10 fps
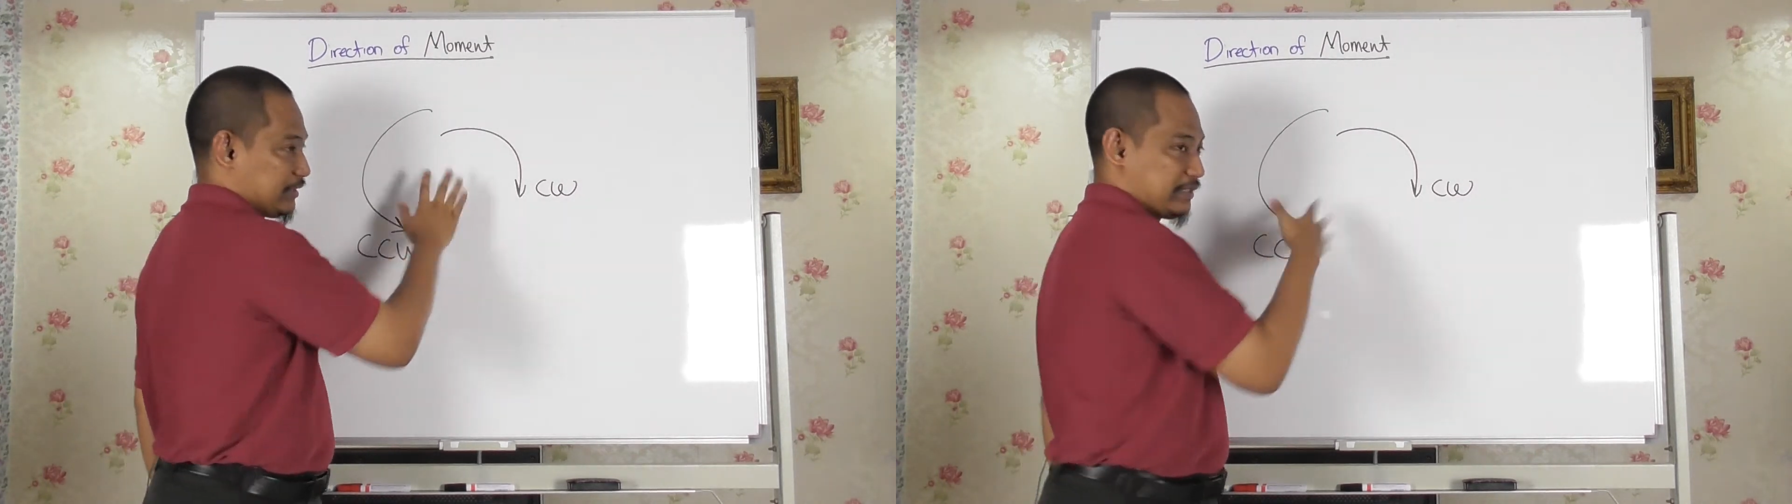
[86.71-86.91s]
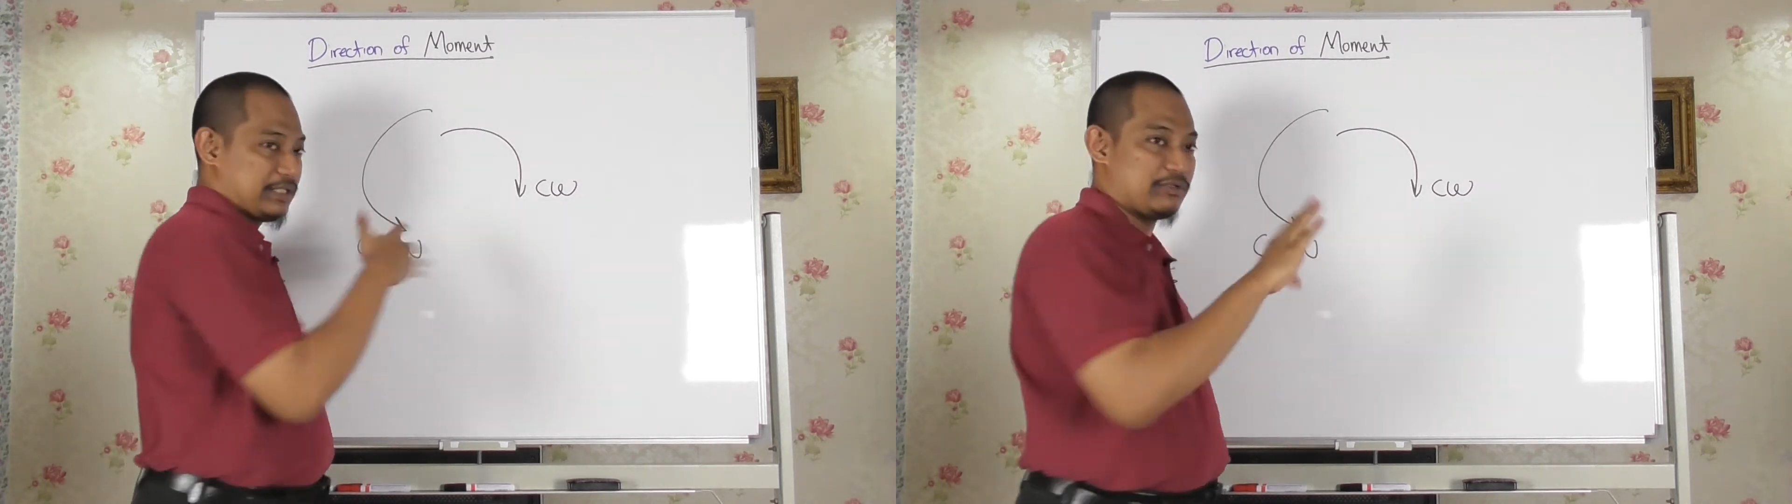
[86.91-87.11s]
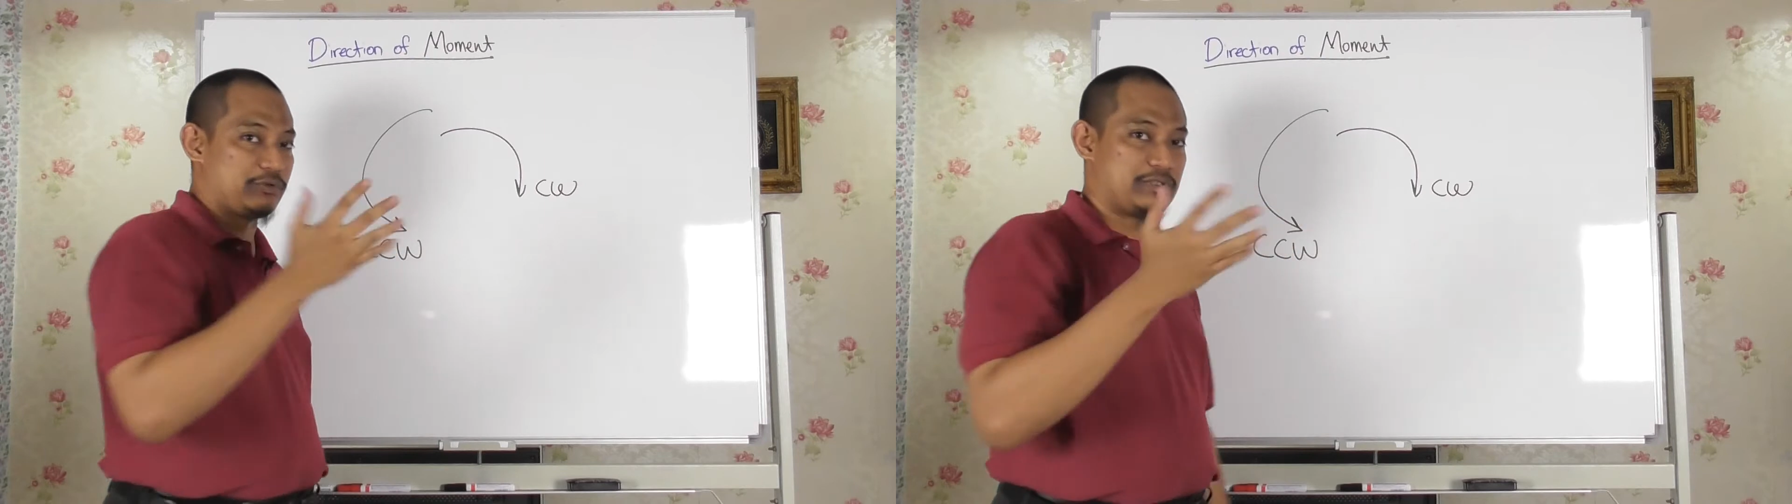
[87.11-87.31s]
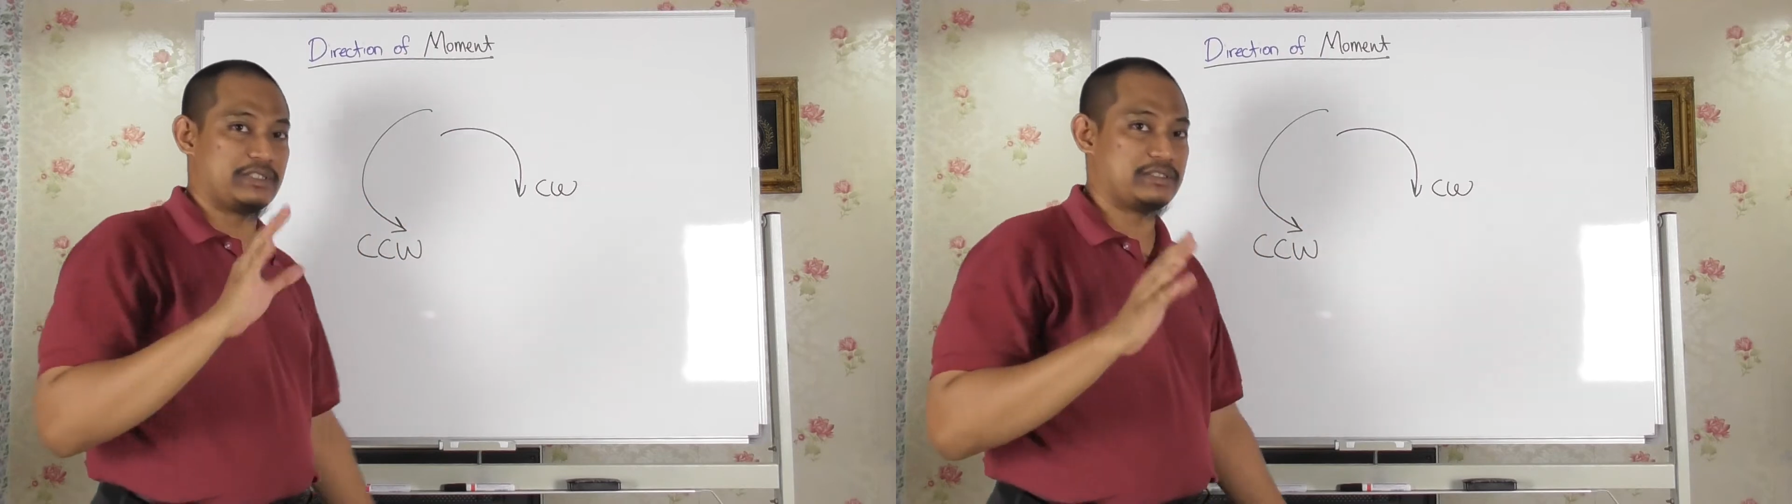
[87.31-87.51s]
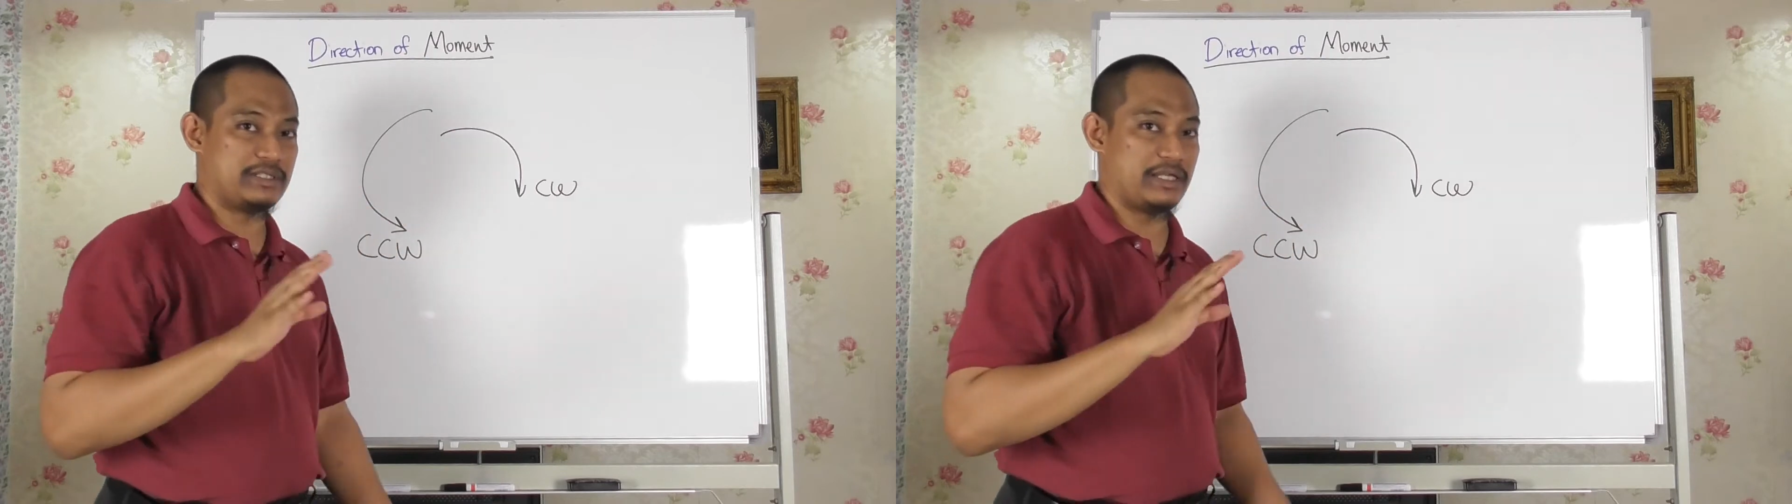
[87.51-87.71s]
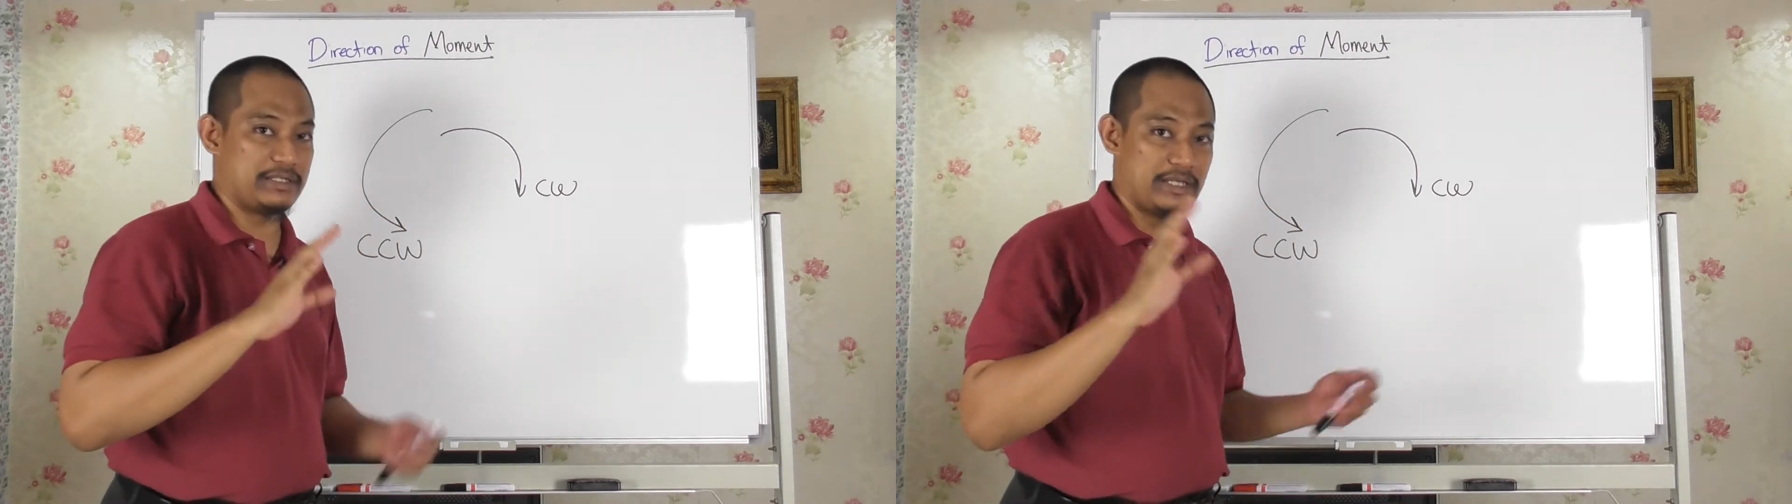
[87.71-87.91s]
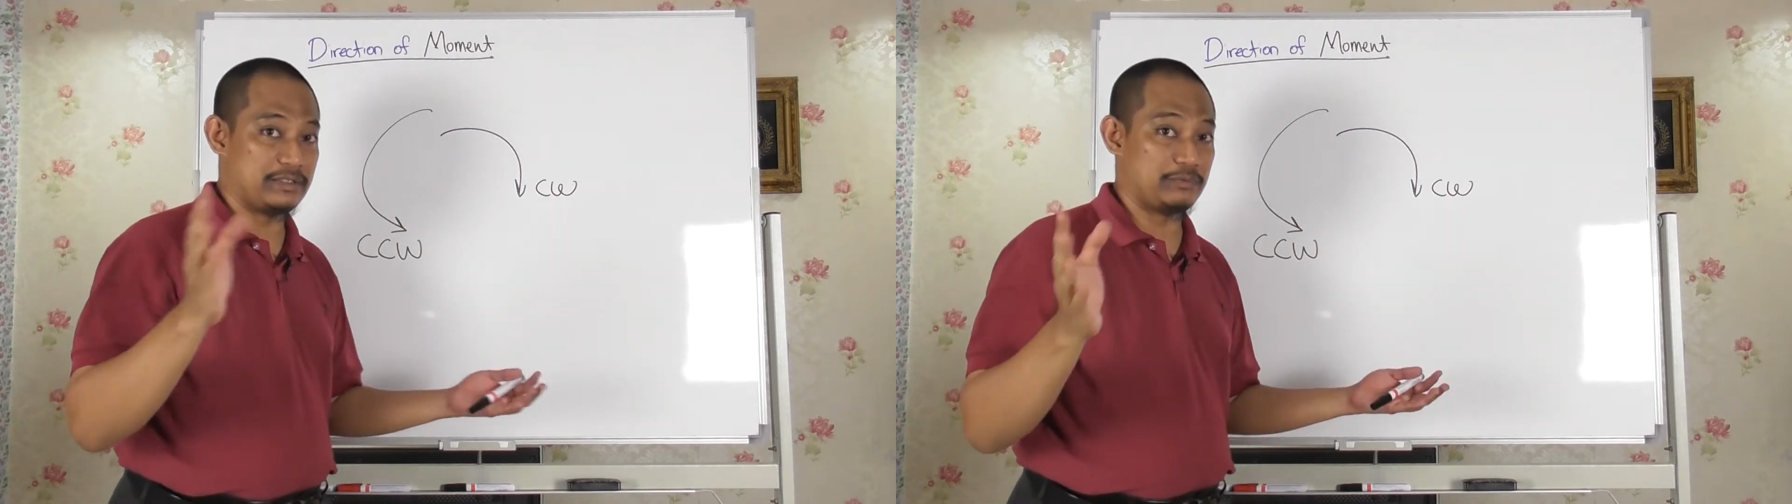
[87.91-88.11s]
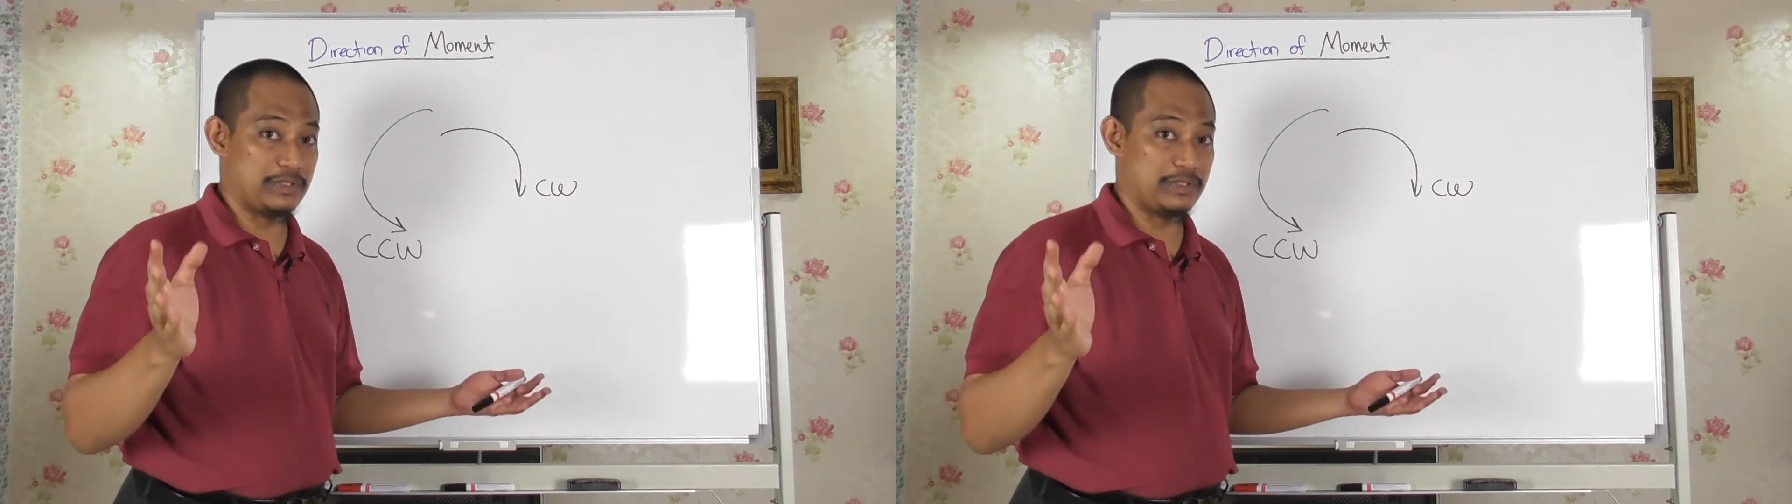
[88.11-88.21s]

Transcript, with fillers: It cannot rotate any other